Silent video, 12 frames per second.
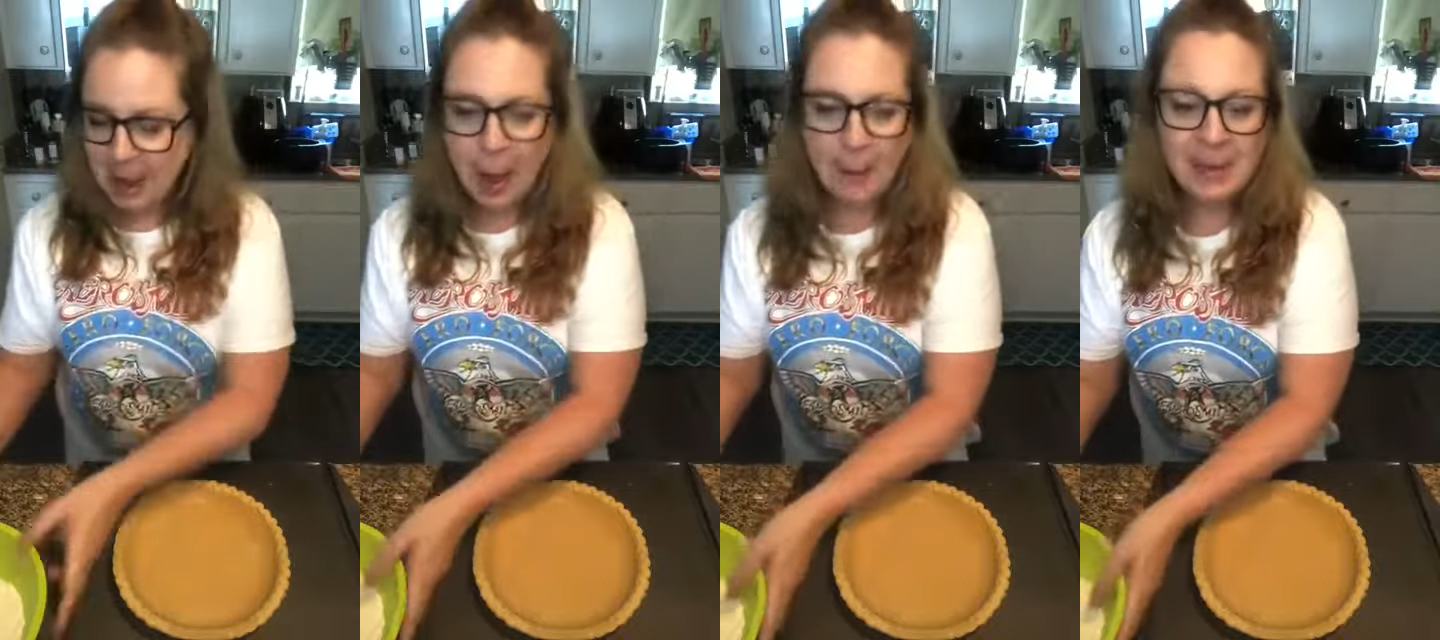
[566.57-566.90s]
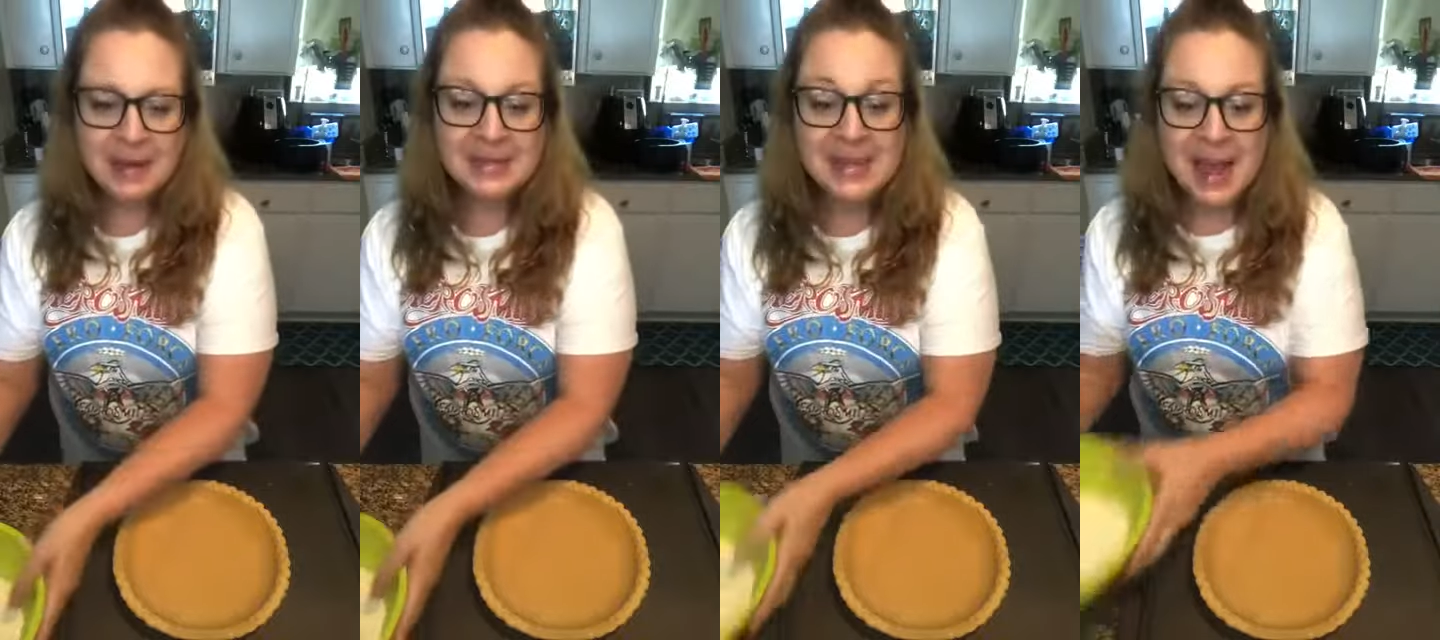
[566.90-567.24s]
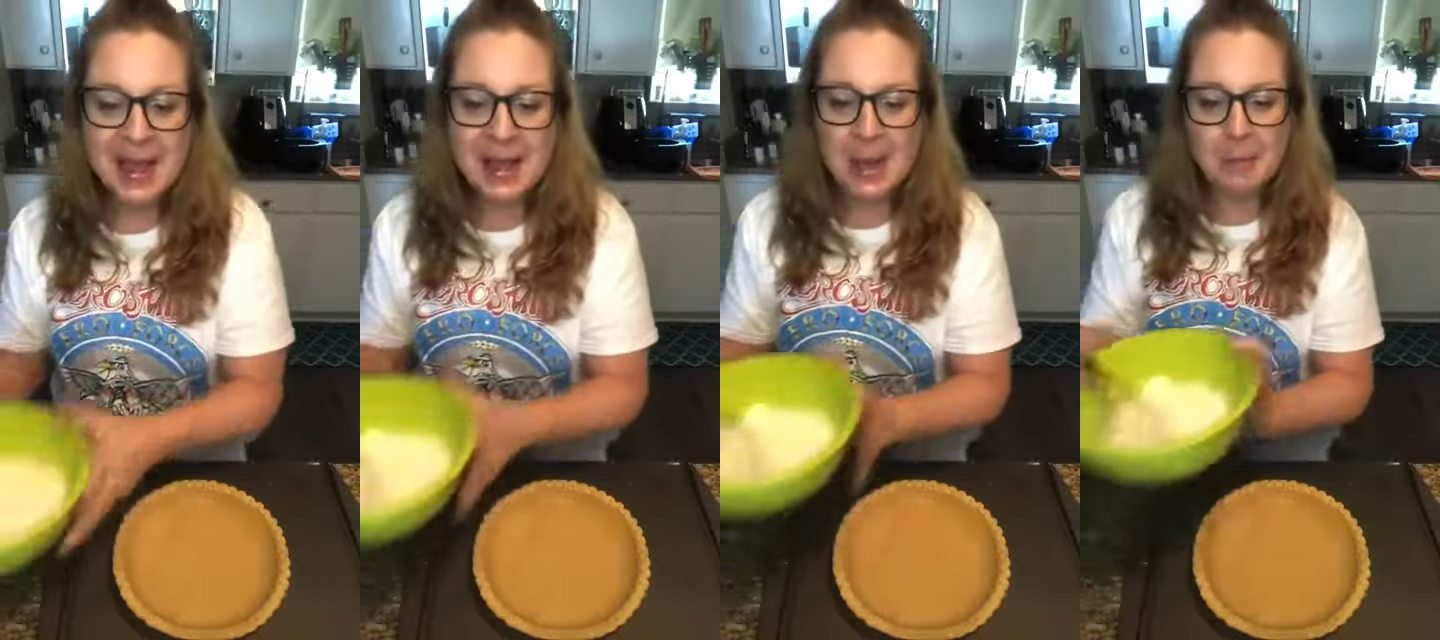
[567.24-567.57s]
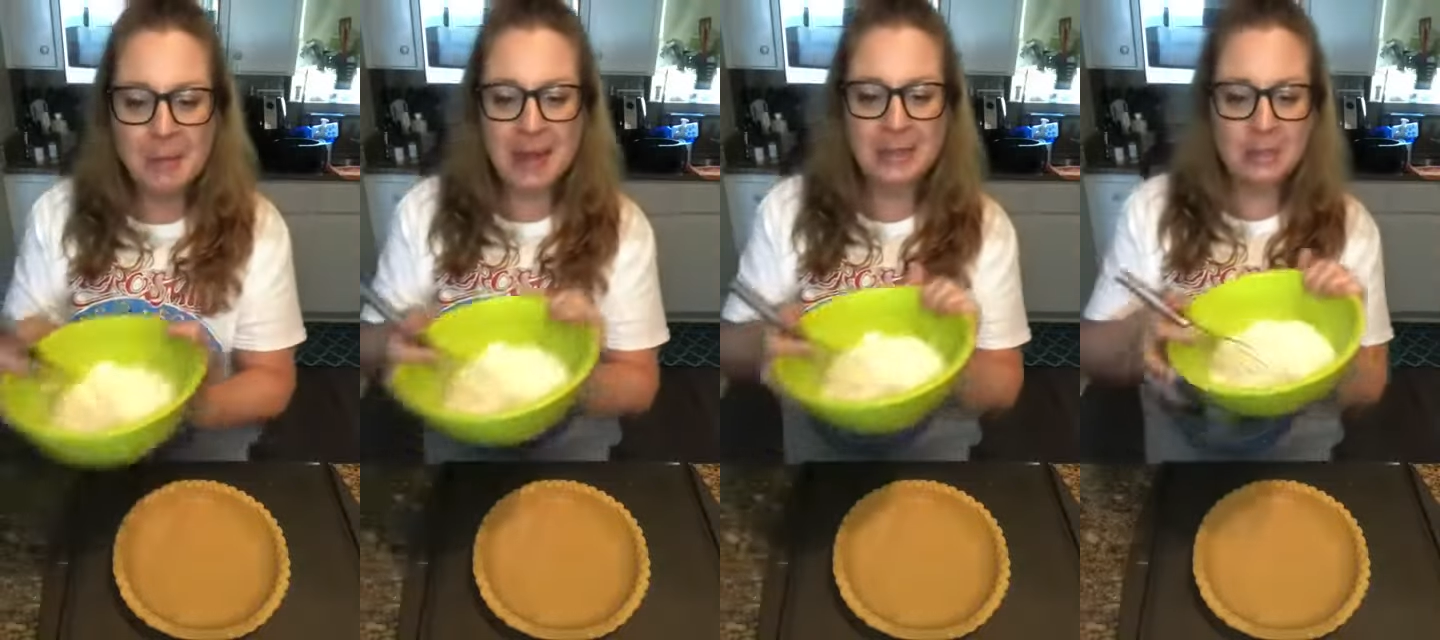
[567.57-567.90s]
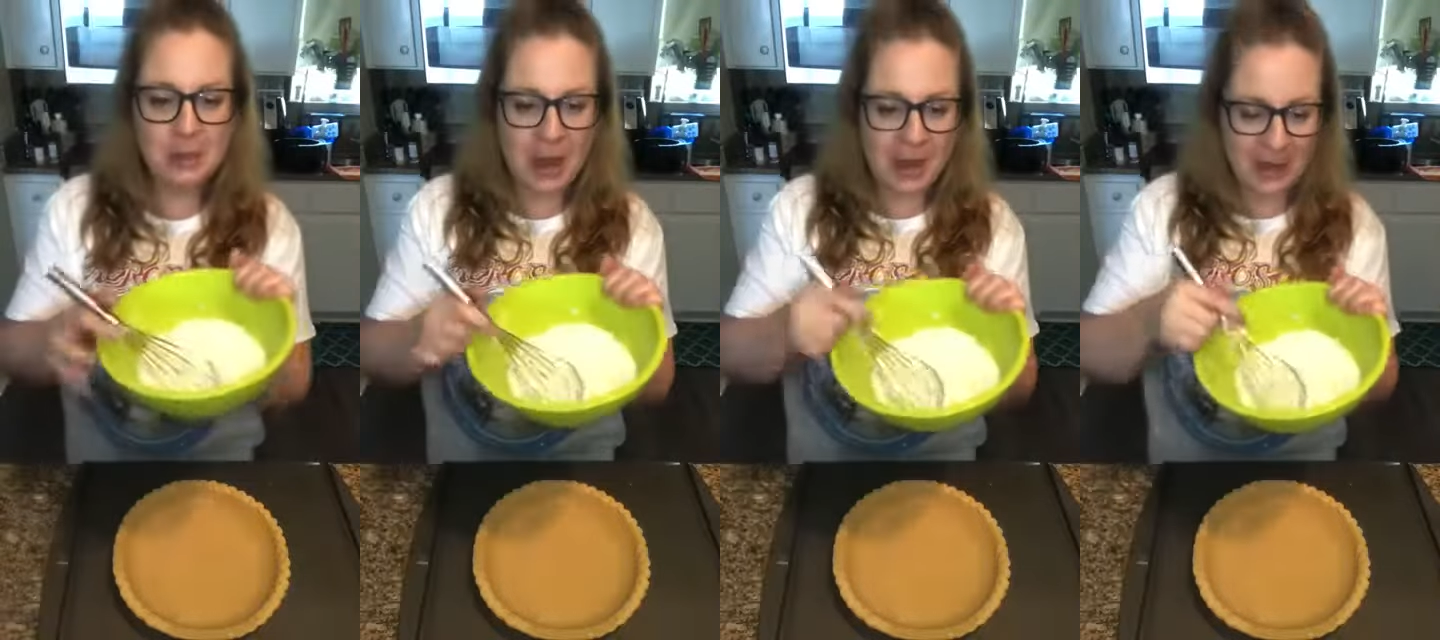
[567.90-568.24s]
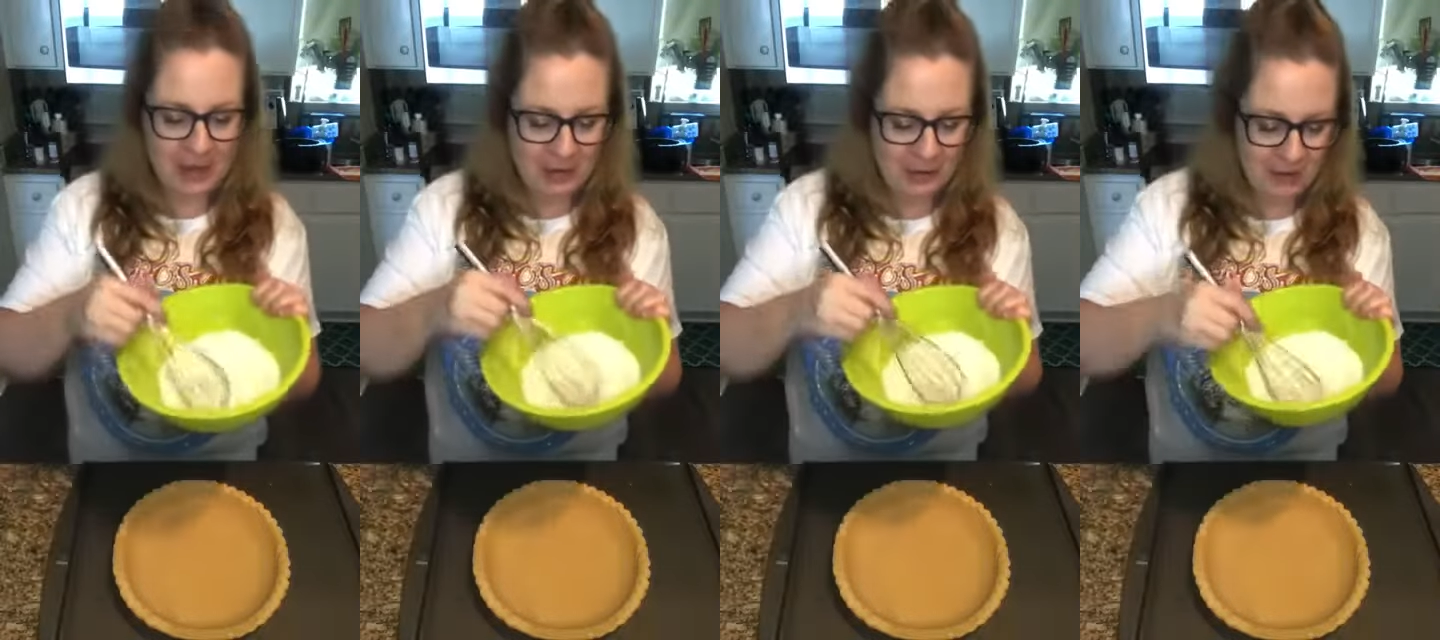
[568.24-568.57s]
I'm gonna take my dry
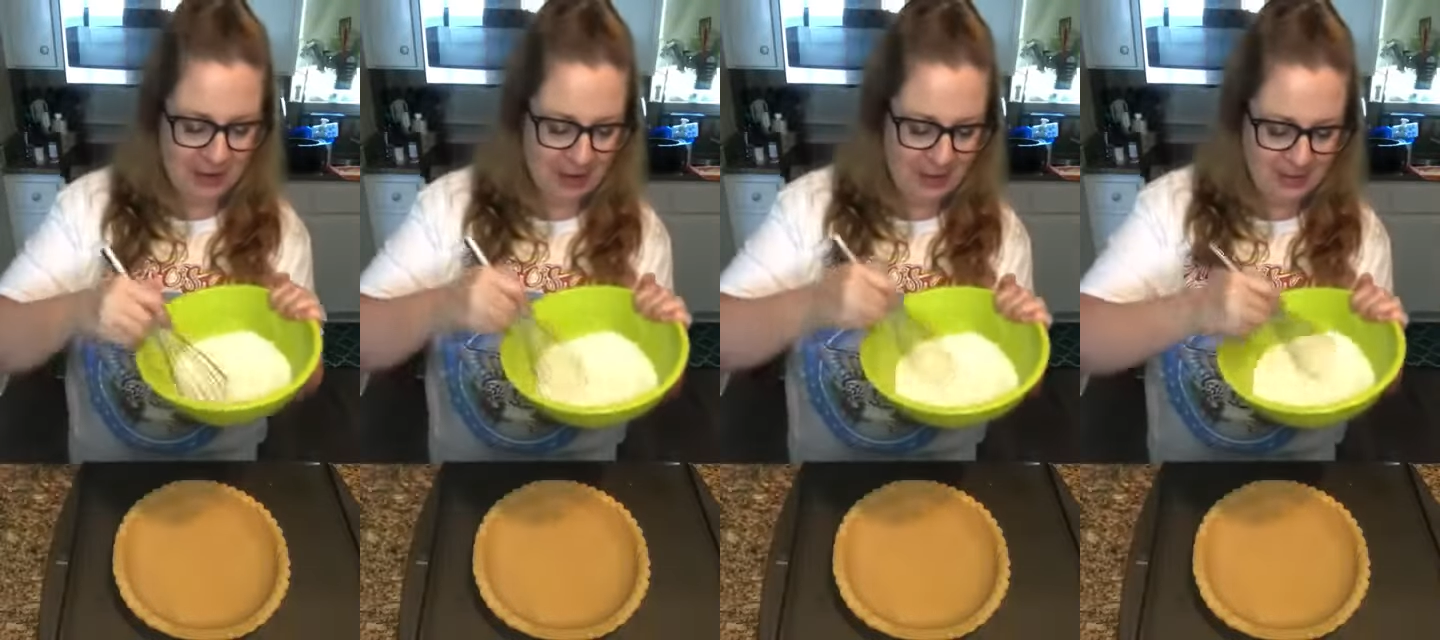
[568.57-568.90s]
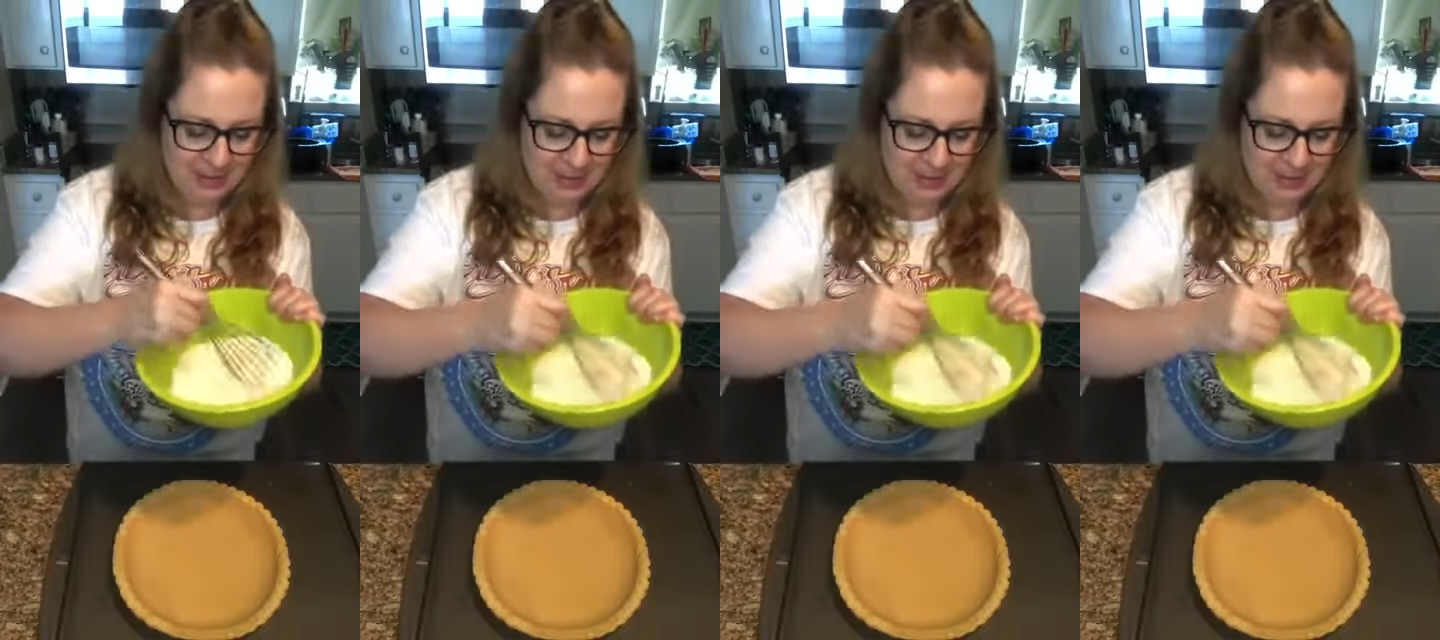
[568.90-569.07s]
ingredients.